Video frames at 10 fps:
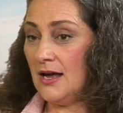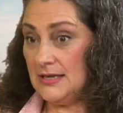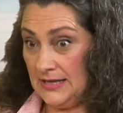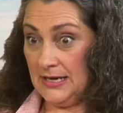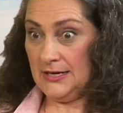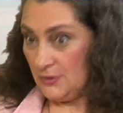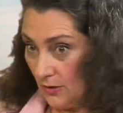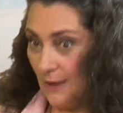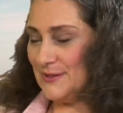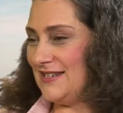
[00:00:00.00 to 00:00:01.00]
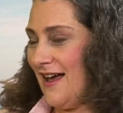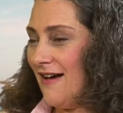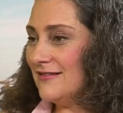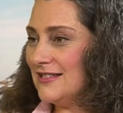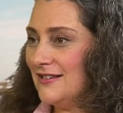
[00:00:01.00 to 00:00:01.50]
Then it drops
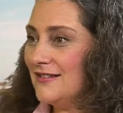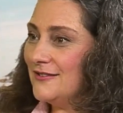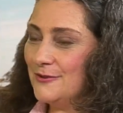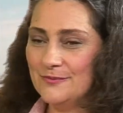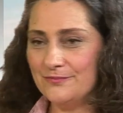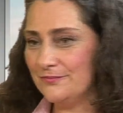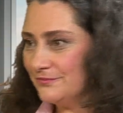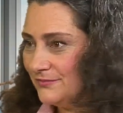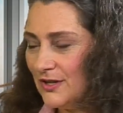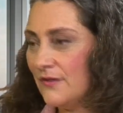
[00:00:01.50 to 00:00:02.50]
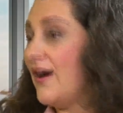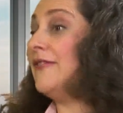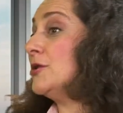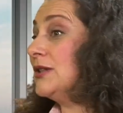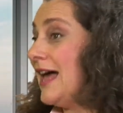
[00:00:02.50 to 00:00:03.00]
down to
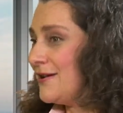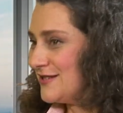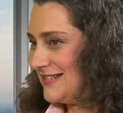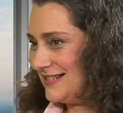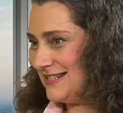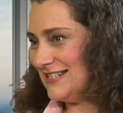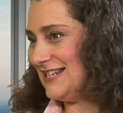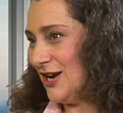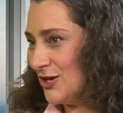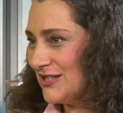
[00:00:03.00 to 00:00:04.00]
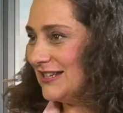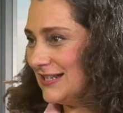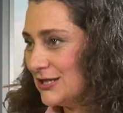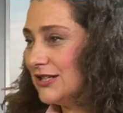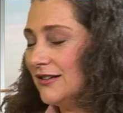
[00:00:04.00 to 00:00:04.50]
500,000 shares in
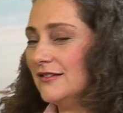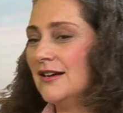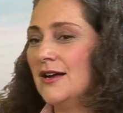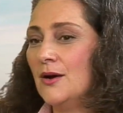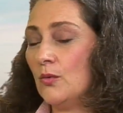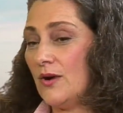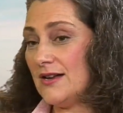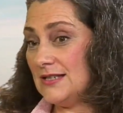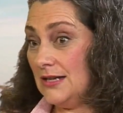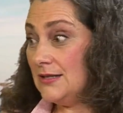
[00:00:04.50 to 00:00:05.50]
issue. Whereas the